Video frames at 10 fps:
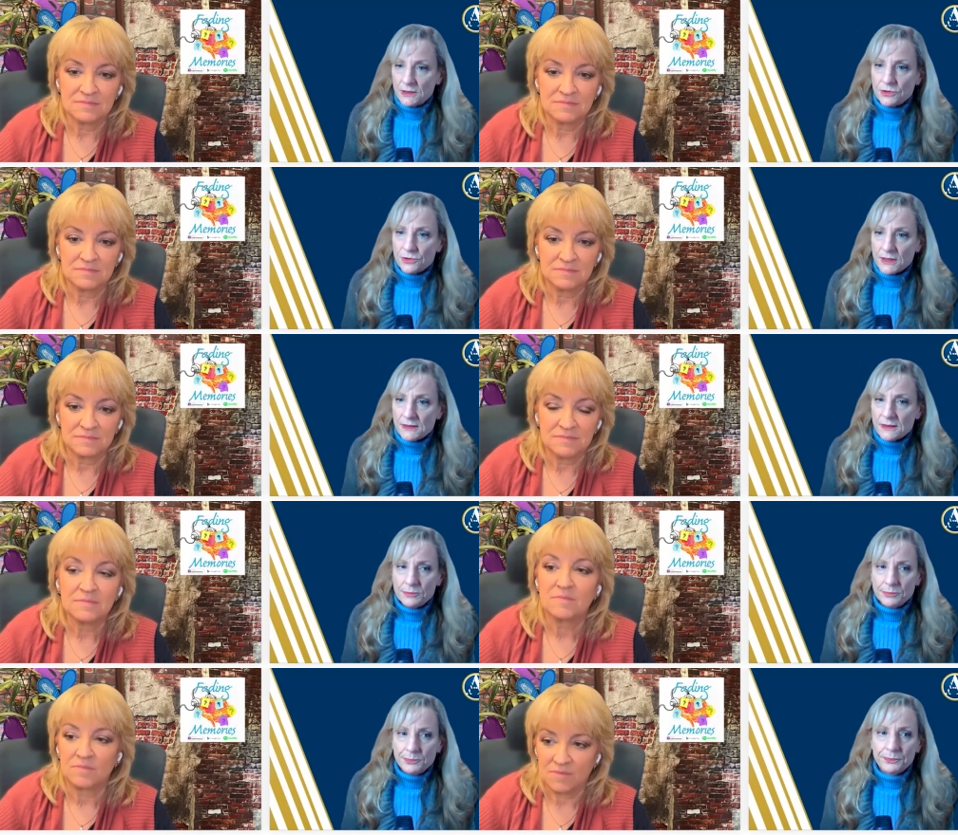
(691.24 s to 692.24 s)
Speaker 1: in your trust
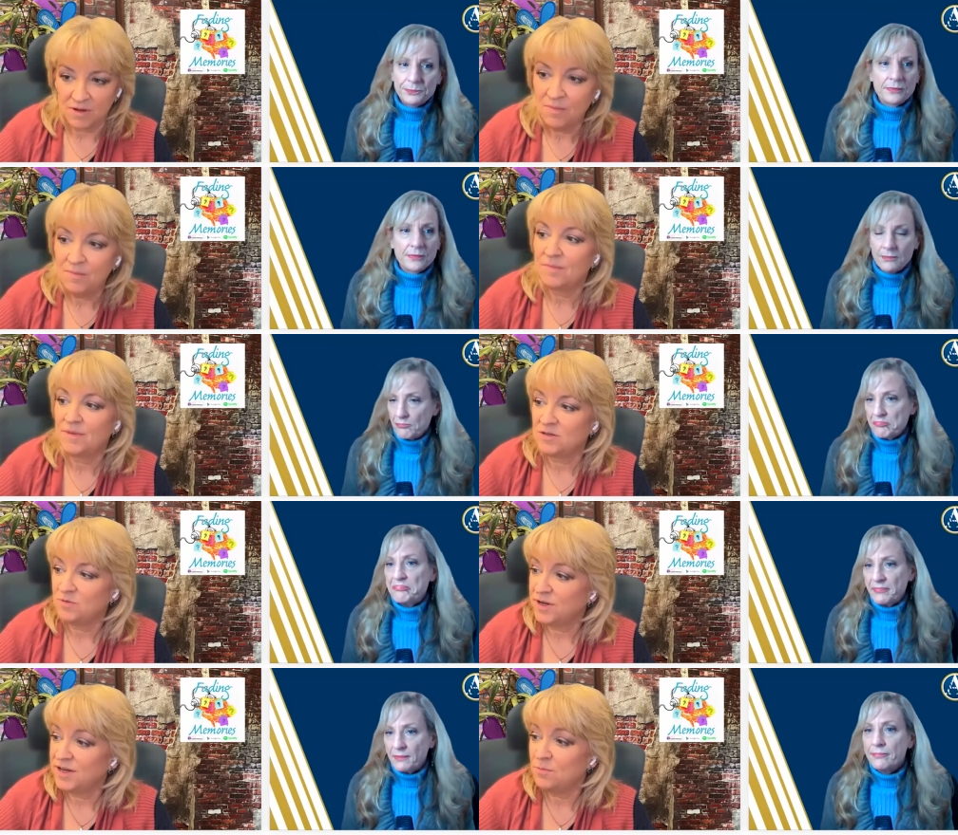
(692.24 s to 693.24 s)
Speaker 2: yep
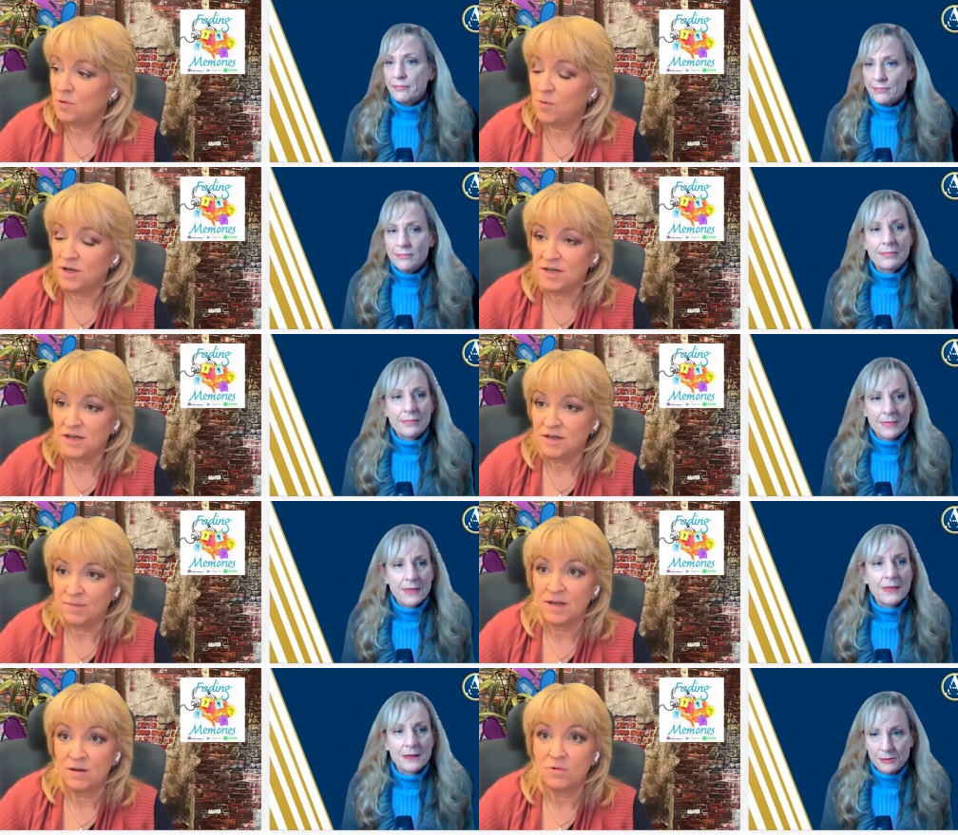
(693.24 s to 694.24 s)
that's what we, what we
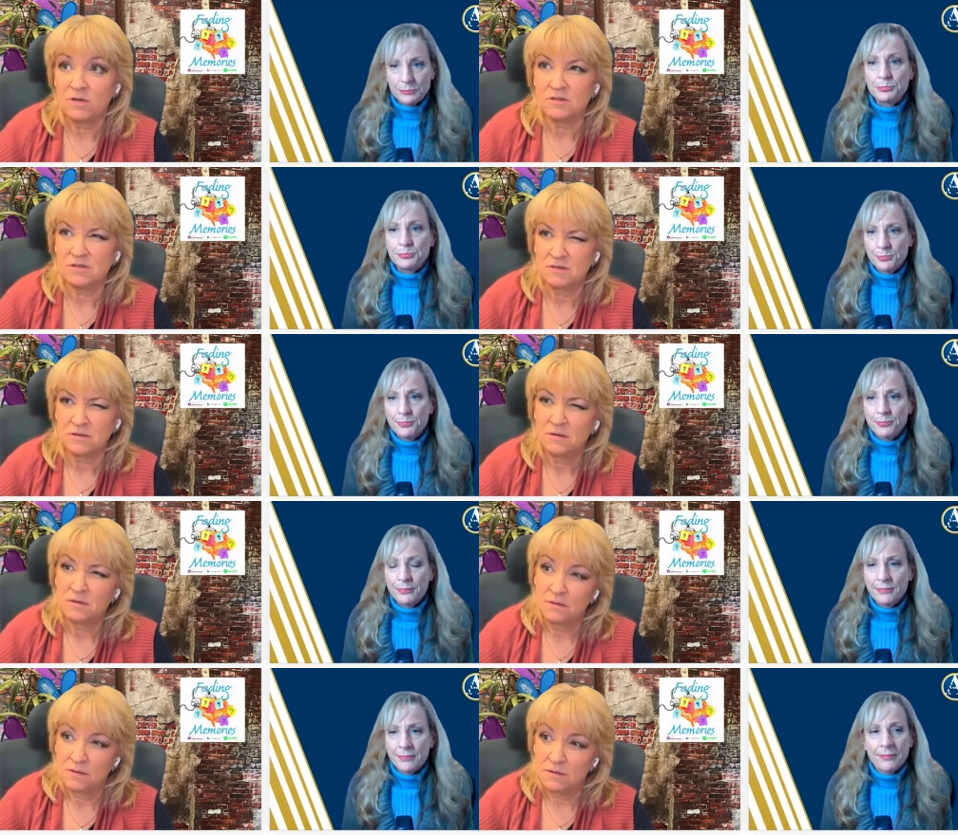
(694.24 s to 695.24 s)
did i mean it was
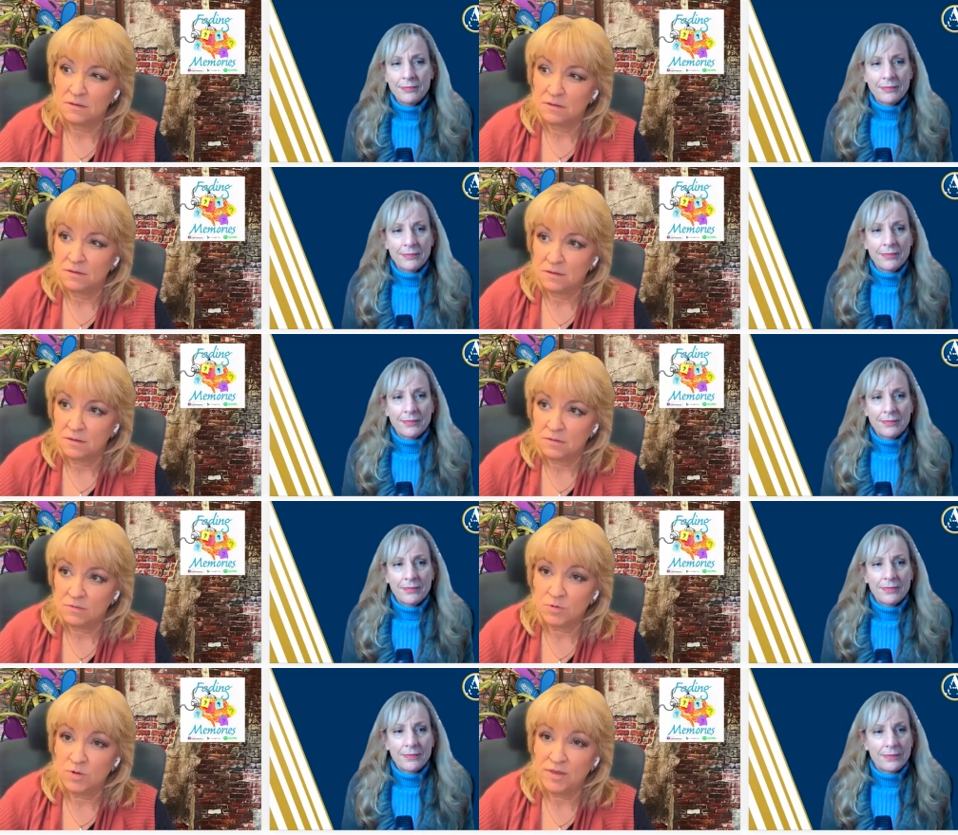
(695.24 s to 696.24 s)

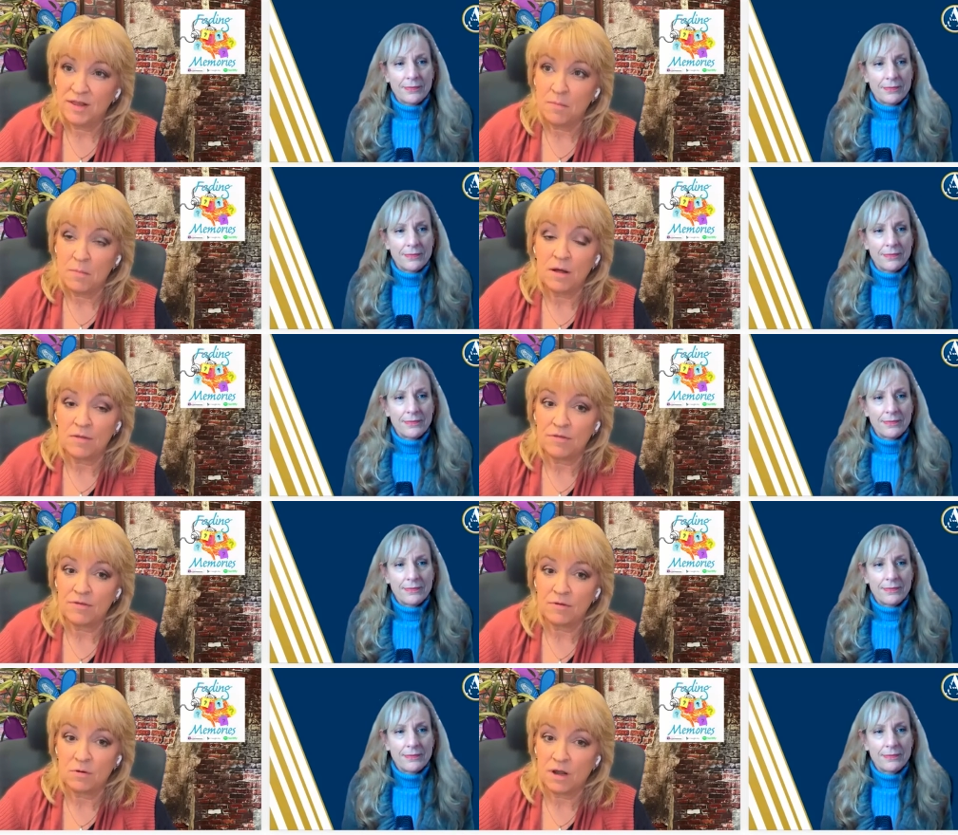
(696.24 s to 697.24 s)
was within a
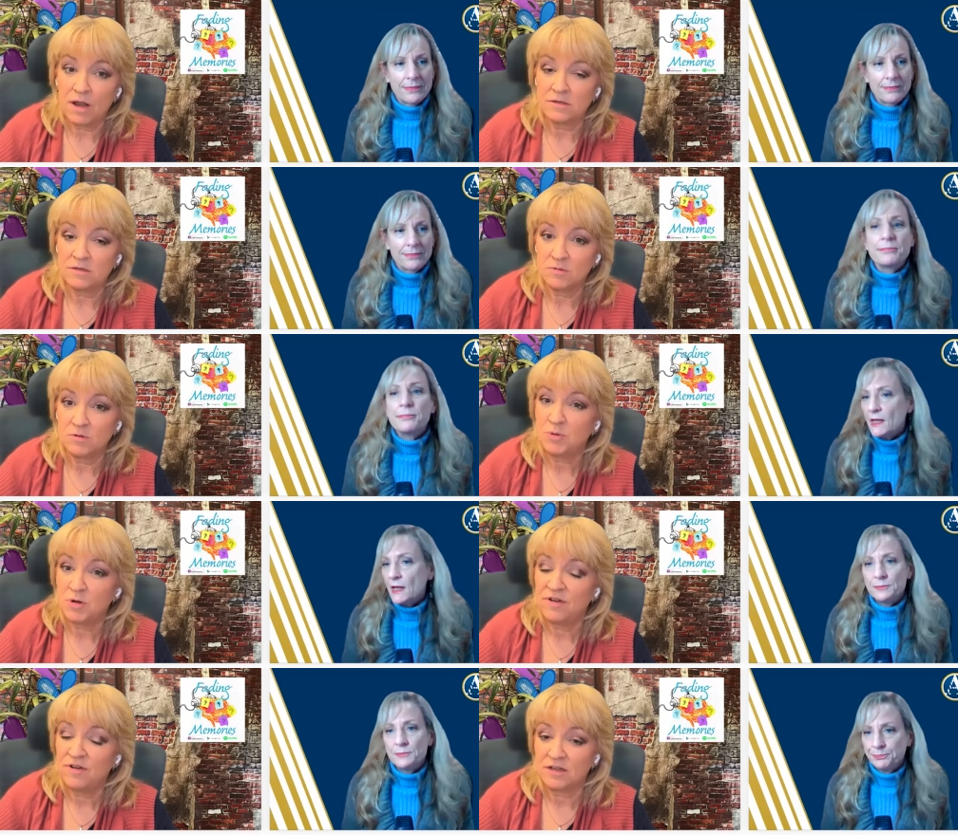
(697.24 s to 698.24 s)
month or less it was
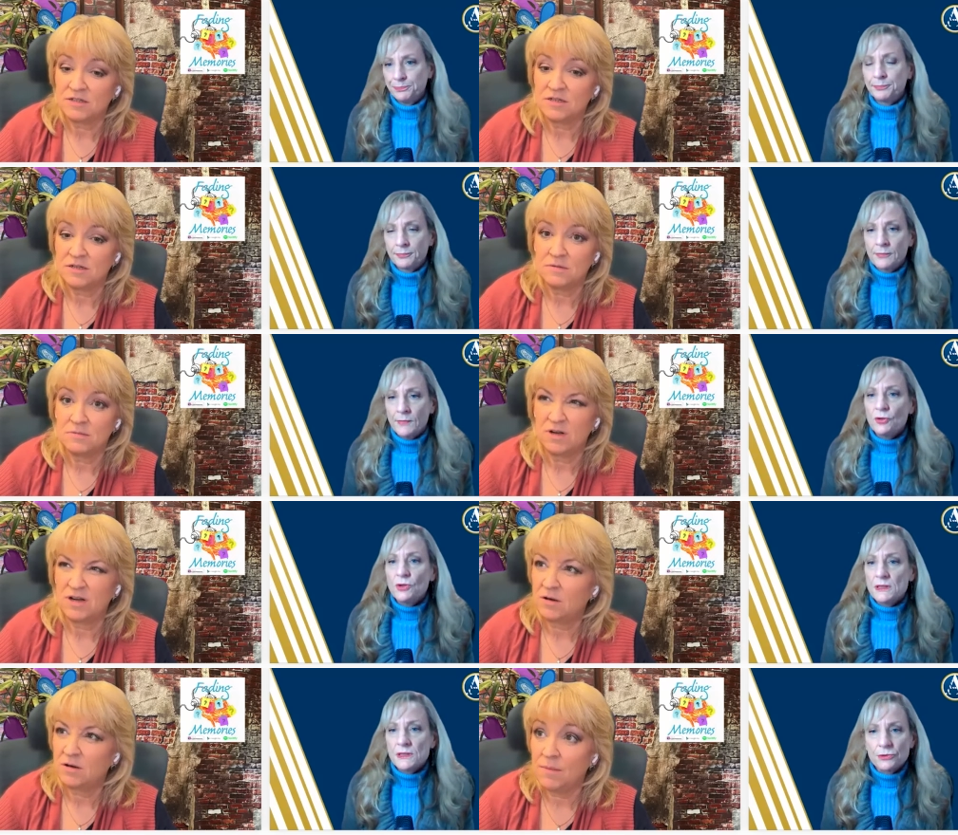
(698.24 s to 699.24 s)
yeah. pretty fast you
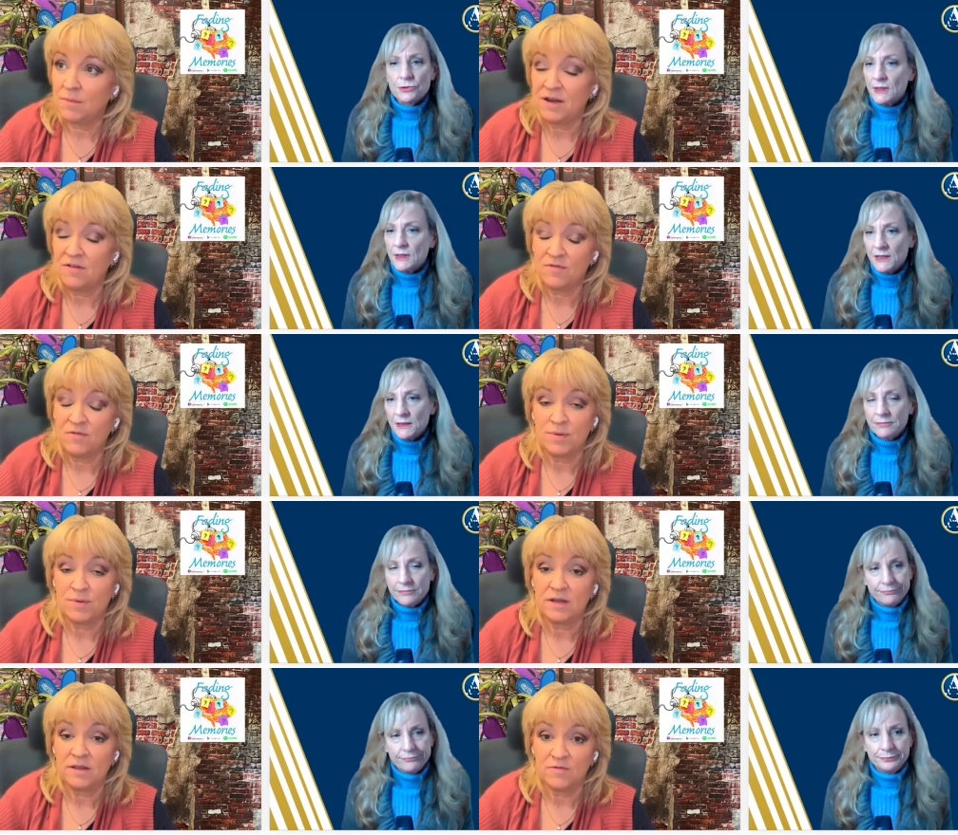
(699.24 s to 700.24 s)
when can do it. it might have I mean, even
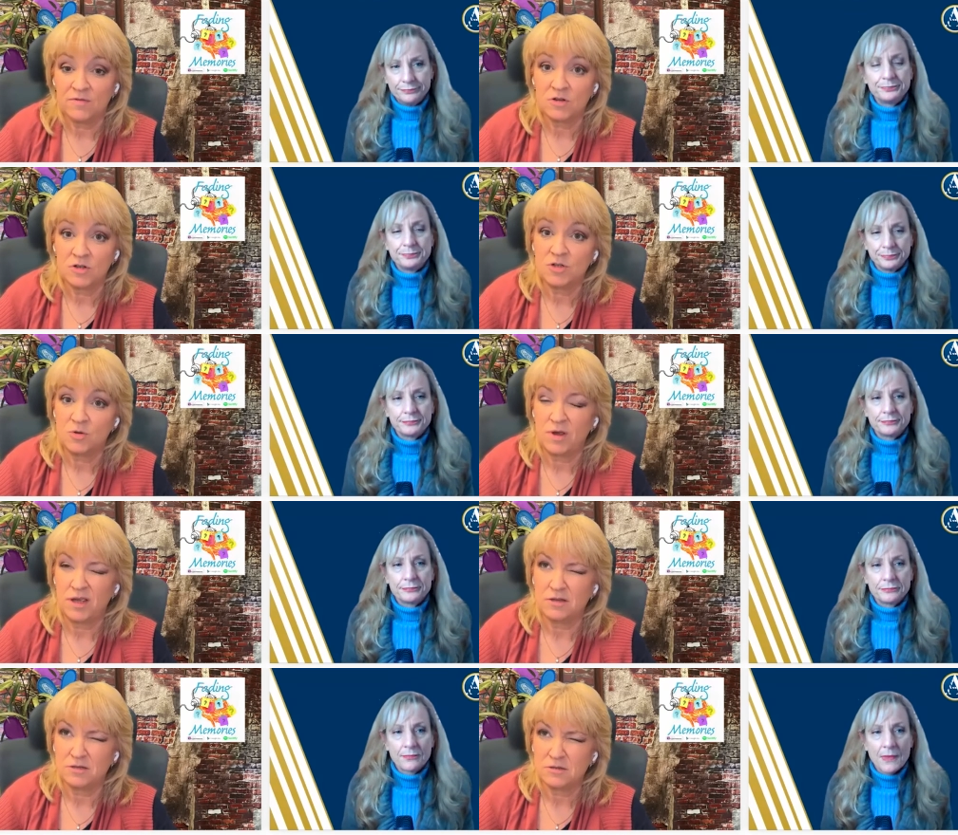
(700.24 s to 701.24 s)
been in the first two
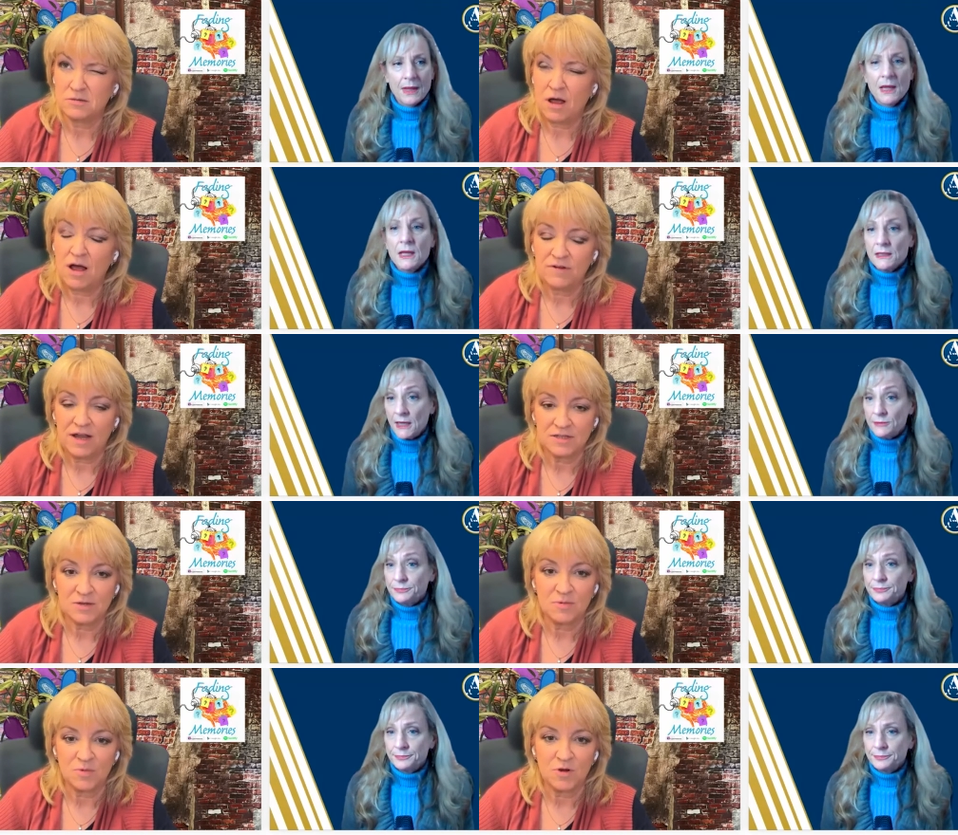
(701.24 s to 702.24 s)
weeks. I'll have yeah. to
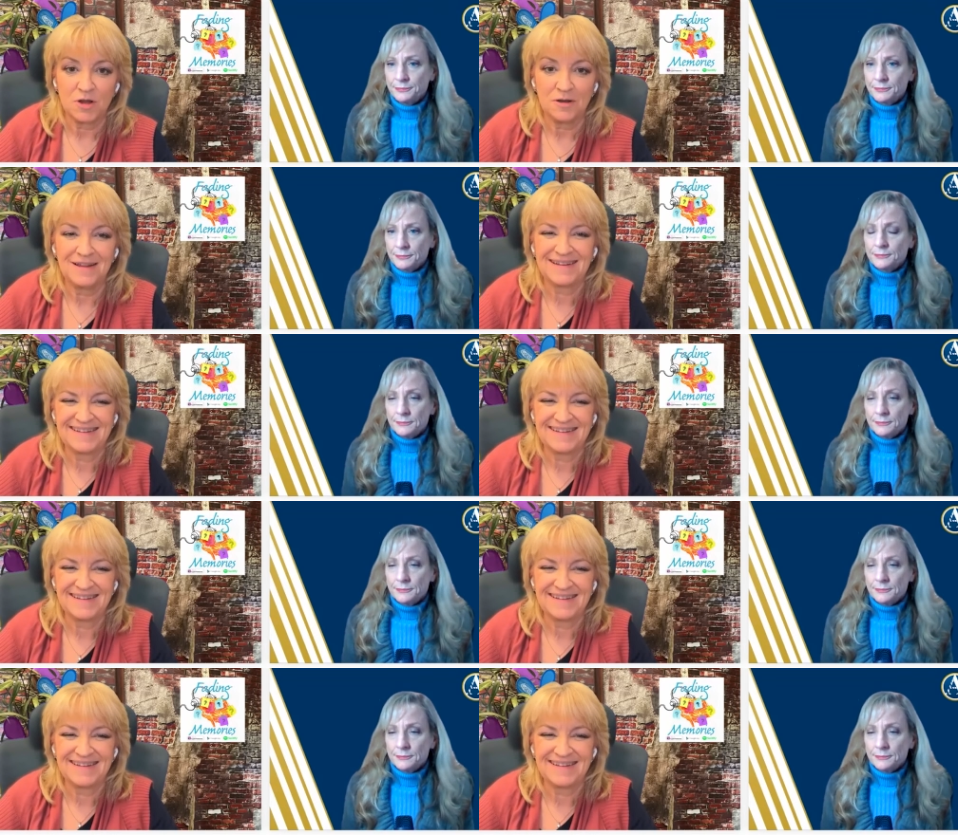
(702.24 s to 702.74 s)
ask him when we're done.